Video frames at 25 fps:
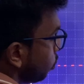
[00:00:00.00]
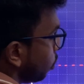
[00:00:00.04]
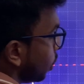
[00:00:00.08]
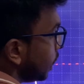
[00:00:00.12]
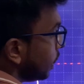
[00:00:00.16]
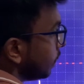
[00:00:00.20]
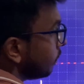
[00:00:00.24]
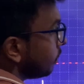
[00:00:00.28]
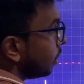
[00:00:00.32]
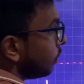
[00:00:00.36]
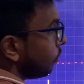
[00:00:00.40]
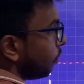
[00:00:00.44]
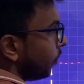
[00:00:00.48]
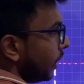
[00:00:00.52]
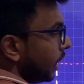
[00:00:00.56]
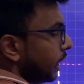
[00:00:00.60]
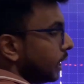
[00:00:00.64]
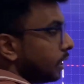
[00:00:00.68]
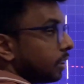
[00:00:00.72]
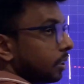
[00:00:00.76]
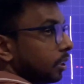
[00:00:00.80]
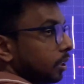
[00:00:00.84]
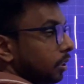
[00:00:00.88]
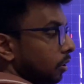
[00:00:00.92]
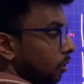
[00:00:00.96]
what is the
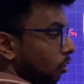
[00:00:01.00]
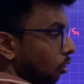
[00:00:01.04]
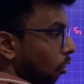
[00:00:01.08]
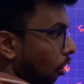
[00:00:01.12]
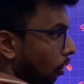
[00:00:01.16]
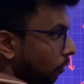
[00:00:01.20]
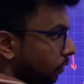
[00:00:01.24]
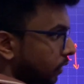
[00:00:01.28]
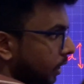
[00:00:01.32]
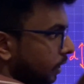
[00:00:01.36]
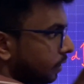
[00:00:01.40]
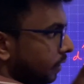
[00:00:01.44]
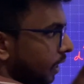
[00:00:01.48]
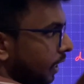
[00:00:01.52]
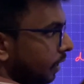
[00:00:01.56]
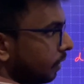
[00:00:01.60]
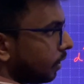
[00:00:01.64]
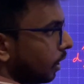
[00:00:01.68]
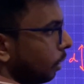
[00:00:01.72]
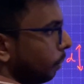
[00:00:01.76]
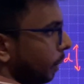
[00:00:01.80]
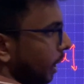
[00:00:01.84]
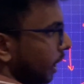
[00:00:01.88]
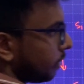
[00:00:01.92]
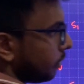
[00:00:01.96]
width of the
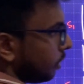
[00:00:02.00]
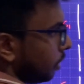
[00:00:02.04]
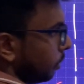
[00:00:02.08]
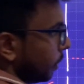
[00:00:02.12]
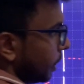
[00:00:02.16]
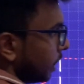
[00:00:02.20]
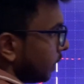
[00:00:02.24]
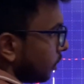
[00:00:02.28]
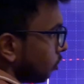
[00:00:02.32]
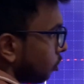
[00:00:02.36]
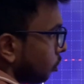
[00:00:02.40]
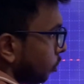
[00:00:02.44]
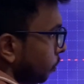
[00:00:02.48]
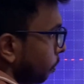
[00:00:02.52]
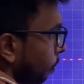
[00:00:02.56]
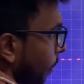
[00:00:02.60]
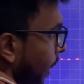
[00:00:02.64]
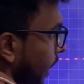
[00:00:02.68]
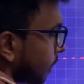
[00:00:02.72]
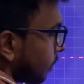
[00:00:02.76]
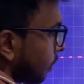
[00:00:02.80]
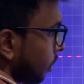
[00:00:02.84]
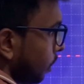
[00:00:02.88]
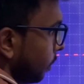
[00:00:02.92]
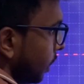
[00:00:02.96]
central maxima, so
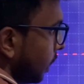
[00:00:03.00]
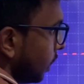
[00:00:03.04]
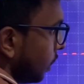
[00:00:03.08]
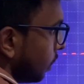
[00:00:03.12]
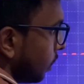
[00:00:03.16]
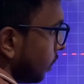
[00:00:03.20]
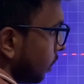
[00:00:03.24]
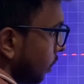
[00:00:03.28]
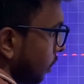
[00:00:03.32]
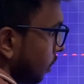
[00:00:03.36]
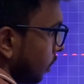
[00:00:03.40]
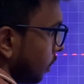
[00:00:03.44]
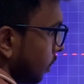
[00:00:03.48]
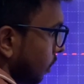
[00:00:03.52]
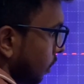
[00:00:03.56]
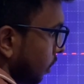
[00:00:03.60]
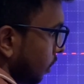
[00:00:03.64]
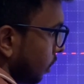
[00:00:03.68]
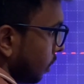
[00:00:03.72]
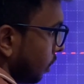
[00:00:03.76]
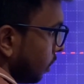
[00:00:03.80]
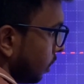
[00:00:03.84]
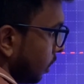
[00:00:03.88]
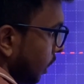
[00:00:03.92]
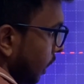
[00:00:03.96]
maxima
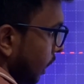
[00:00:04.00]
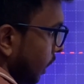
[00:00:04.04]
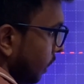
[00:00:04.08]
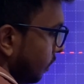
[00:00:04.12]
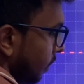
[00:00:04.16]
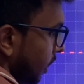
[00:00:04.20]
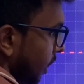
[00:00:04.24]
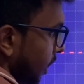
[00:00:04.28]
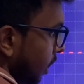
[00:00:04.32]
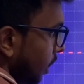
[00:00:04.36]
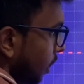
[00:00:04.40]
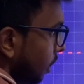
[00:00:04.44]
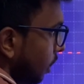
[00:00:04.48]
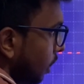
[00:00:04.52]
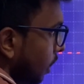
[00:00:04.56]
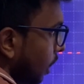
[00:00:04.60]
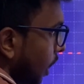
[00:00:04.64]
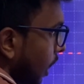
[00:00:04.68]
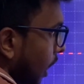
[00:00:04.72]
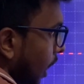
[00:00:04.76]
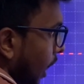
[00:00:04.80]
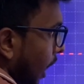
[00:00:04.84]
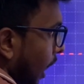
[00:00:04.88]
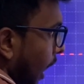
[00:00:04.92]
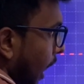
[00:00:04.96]
is here
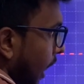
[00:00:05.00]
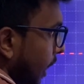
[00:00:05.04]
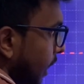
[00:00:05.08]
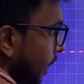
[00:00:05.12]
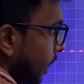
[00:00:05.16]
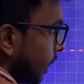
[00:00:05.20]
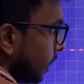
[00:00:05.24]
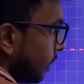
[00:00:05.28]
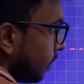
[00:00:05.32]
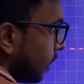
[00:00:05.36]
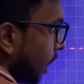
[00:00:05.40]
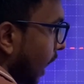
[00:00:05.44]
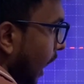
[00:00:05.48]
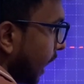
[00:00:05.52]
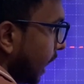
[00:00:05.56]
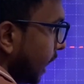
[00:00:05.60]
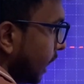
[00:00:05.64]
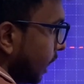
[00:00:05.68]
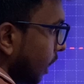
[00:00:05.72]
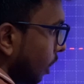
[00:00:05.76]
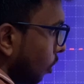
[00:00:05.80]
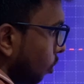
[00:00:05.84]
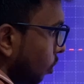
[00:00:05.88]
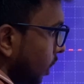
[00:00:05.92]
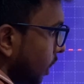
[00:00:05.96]
and it is
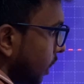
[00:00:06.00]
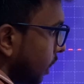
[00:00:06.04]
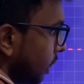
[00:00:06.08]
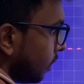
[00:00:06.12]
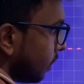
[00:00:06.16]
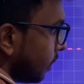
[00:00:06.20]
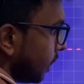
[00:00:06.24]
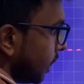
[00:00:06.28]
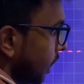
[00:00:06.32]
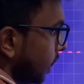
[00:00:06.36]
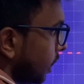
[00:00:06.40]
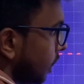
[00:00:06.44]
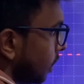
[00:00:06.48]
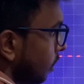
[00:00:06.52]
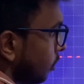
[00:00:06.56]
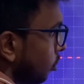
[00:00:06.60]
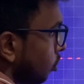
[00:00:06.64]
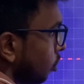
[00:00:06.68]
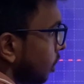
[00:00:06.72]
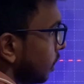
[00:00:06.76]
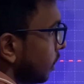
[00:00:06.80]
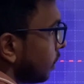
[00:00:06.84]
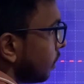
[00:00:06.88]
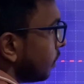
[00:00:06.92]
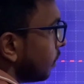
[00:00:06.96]
dying down in this region, so
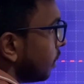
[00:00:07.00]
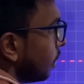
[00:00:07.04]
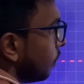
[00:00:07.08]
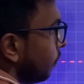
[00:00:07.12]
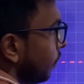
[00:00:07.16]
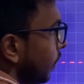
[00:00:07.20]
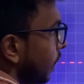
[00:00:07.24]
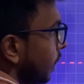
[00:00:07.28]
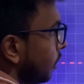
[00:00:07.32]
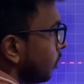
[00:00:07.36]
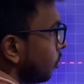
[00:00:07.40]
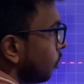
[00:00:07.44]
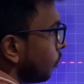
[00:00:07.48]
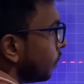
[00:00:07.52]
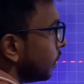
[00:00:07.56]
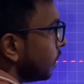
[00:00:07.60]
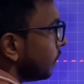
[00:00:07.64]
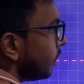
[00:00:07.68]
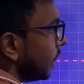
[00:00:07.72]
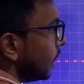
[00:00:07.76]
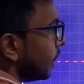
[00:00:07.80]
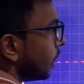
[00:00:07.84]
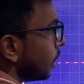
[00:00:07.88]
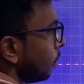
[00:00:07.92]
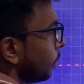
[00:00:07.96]
this is the width of the
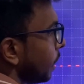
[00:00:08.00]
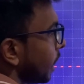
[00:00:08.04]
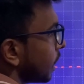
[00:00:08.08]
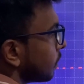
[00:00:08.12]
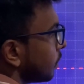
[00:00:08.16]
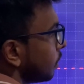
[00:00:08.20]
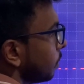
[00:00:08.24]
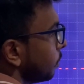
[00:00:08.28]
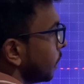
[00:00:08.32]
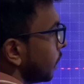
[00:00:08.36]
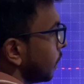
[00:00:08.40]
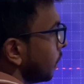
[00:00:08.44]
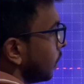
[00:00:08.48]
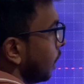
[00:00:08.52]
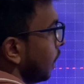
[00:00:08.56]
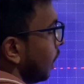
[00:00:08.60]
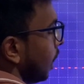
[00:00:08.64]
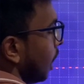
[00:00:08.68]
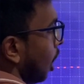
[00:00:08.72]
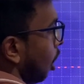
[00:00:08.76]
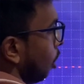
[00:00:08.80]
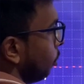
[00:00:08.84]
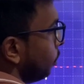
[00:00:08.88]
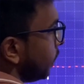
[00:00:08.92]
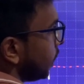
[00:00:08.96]
central maxima.
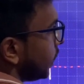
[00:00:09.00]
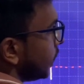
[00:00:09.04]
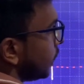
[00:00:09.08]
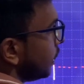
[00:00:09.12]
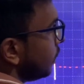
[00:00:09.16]
How much it